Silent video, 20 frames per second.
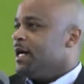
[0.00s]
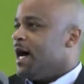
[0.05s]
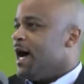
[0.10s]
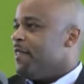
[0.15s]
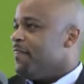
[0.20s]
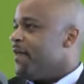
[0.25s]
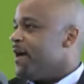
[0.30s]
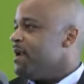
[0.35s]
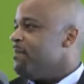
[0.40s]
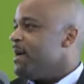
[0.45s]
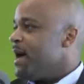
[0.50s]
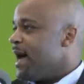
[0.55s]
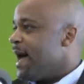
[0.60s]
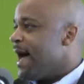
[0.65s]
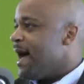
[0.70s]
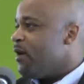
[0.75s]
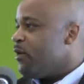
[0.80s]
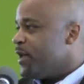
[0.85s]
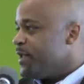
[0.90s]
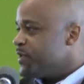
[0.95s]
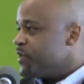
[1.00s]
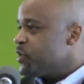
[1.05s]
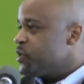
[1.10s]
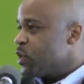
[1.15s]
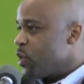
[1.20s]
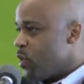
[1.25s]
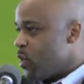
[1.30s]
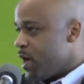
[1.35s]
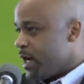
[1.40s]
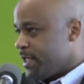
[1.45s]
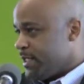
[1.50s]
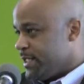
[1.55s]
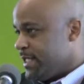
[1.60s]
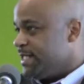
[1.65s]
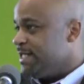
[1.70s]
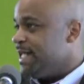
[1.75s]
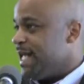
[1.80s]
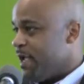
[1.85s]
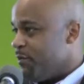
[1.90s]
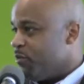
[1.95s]
I thought about how historic
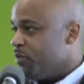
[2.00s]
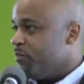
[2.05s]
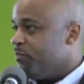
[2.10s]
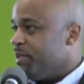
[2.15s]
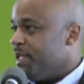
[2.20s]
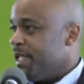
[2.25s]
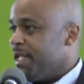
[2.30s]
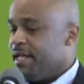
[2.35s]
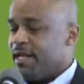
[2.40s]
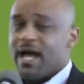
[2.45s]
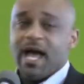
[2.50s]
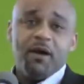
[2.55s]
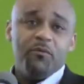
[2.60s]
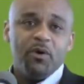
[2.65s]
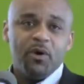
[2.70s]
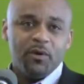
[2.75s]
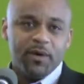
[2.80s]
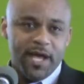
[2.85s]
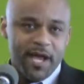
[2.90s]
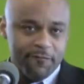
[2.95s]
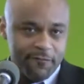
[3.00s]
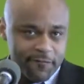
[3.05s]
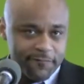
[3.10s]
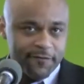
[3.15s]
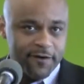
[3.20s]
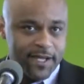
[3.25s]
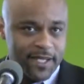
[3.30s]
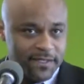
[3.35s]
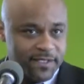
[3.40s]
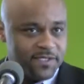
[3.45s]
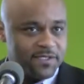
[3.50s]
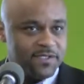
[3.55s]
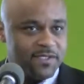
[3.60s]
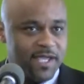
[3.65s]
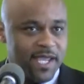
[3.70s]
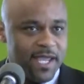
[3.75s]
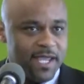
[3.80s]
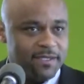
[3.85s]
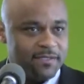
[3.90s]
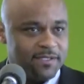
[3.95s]
today will be. I won't ever forget this
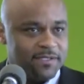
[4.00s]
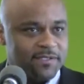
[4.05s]
day.